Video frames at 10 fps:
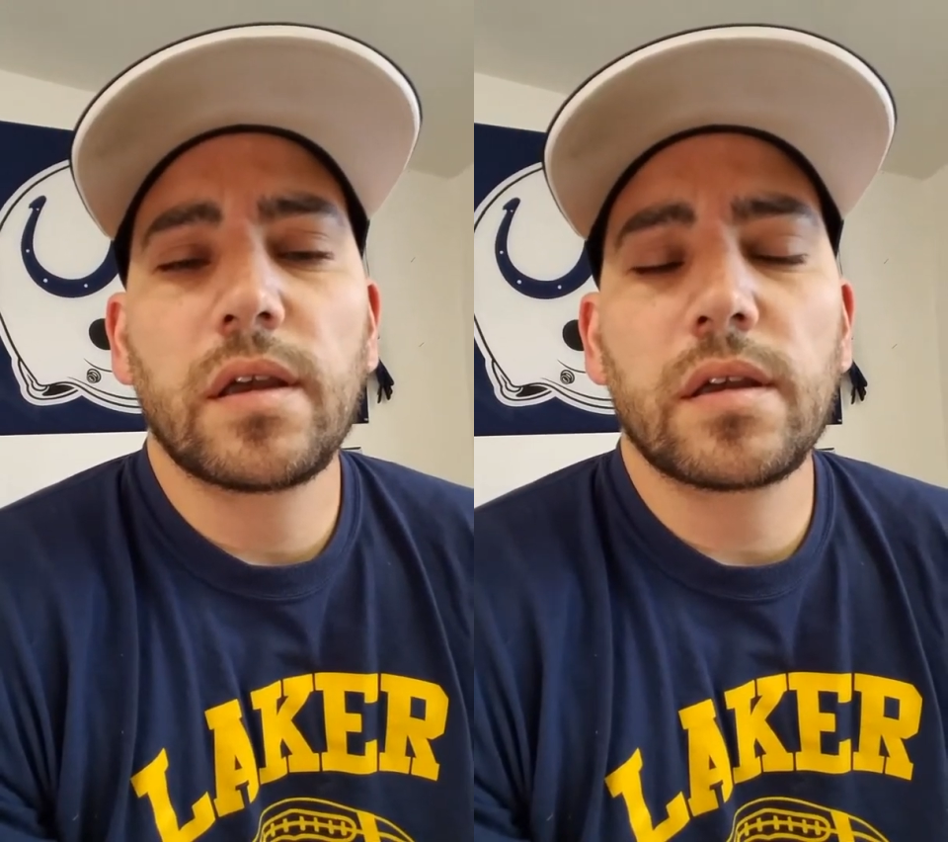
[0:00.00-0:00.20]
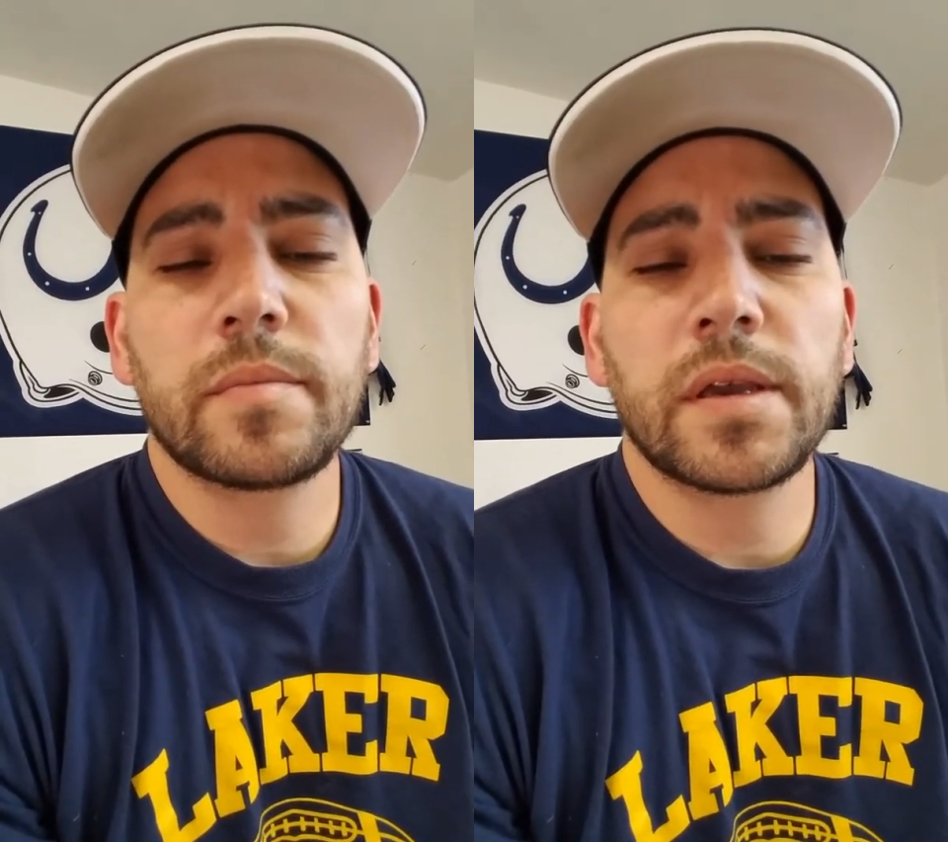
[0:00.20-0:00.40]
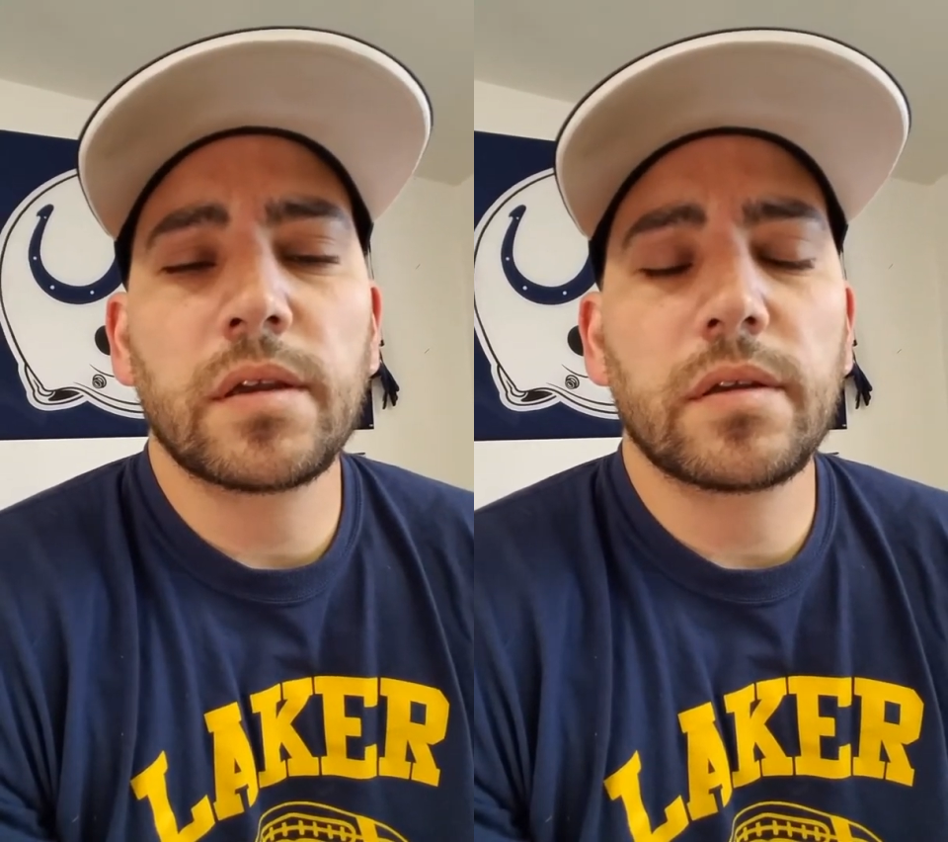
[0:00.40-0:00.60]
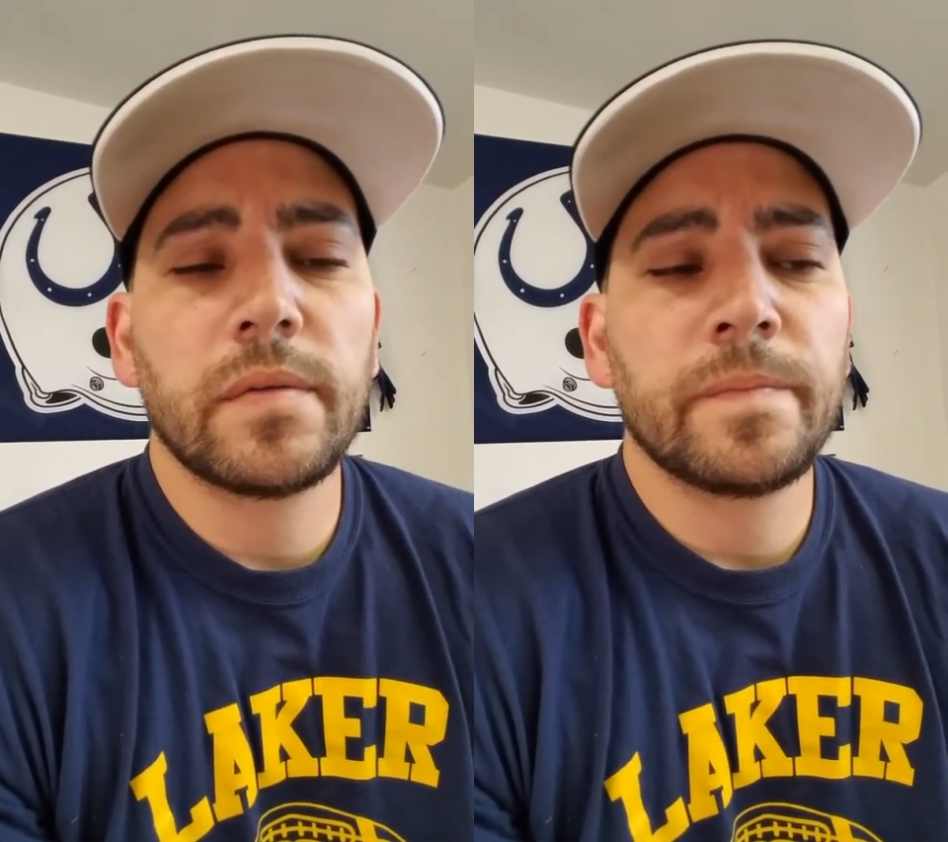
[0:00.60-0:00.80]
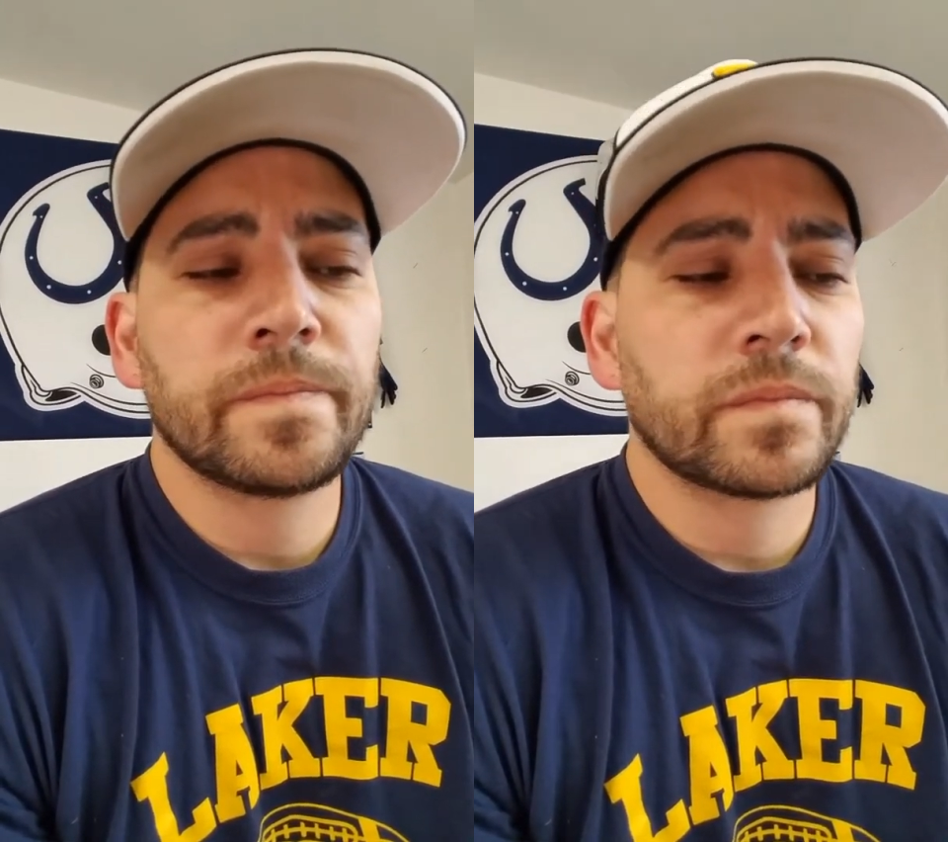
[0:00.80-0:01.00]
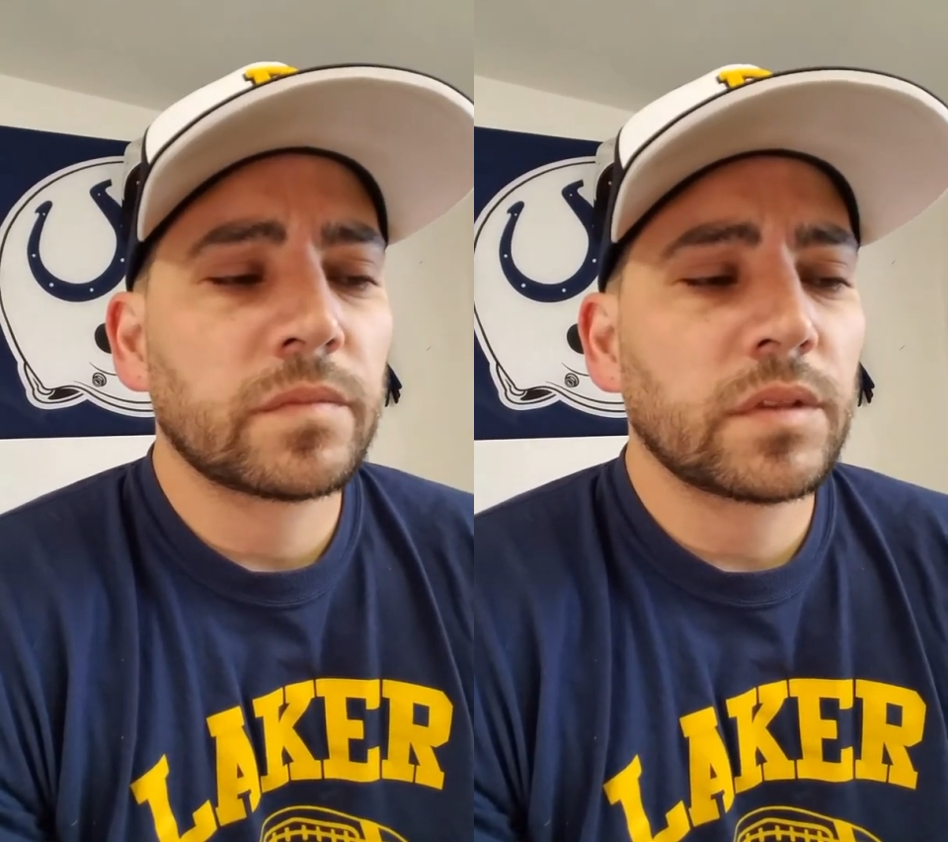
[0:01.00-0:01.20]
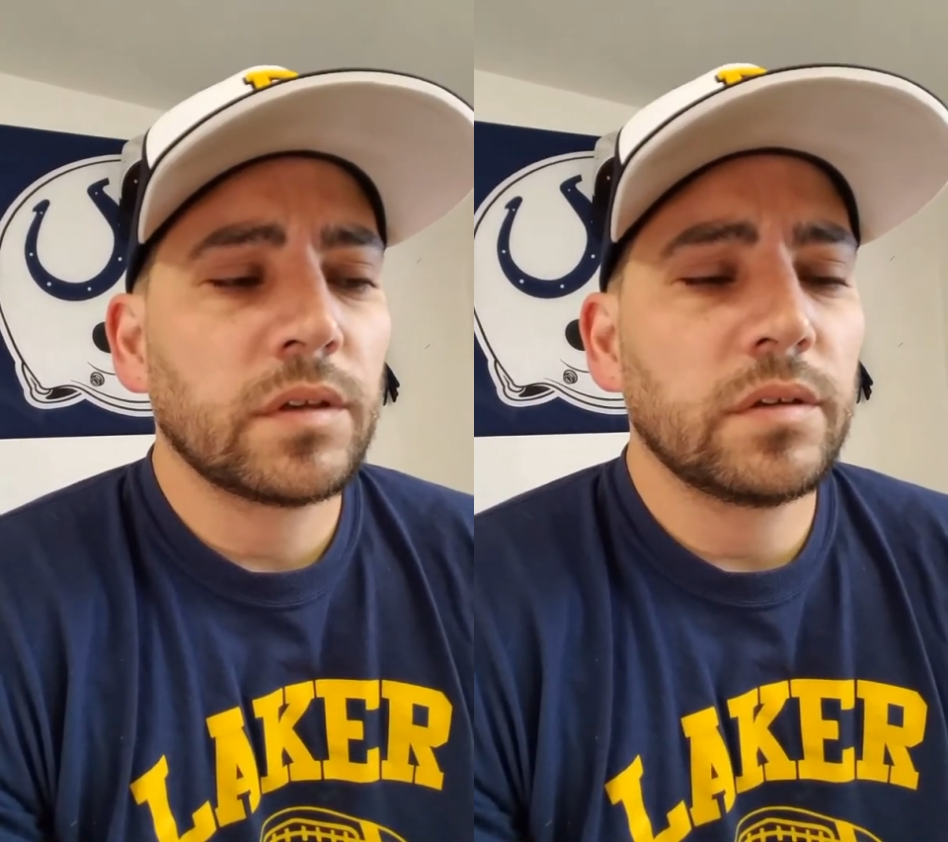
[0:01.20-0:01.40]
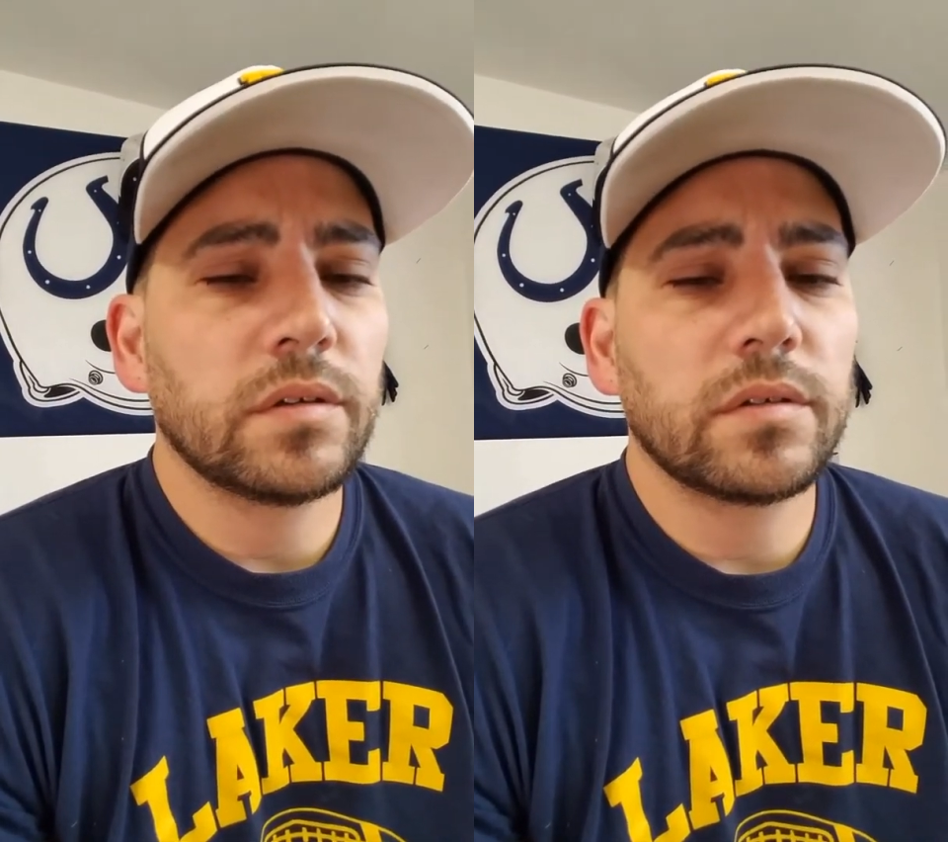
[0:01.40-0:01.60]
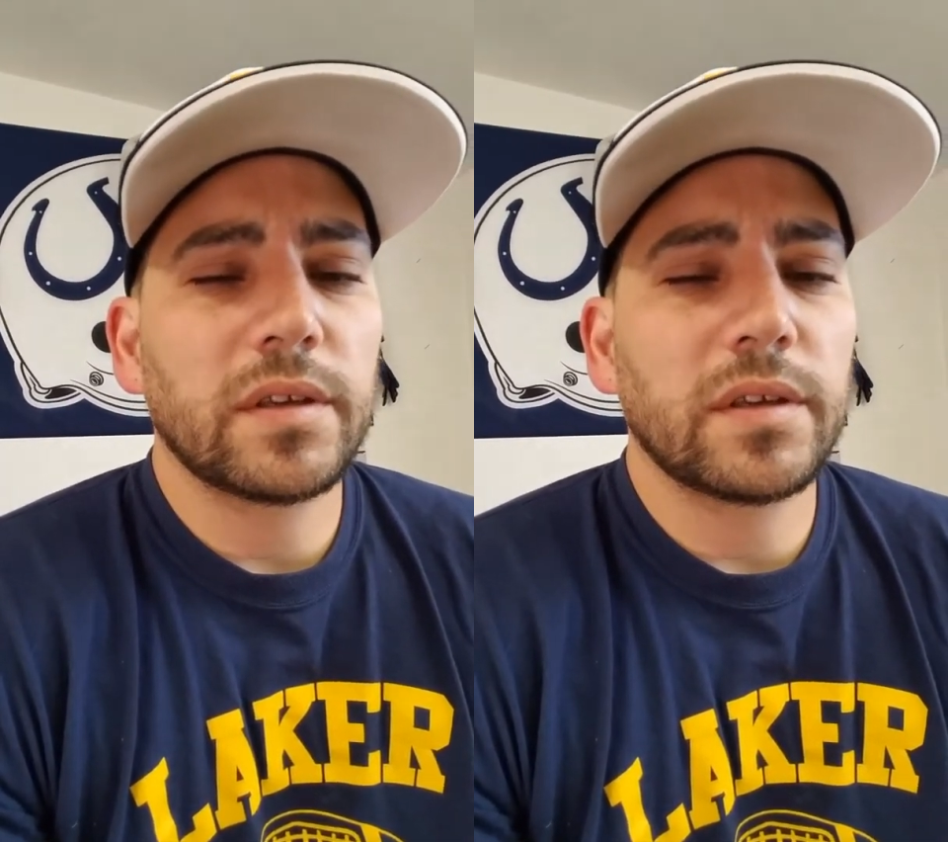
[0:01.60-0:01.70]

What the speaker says: I'm at, you know,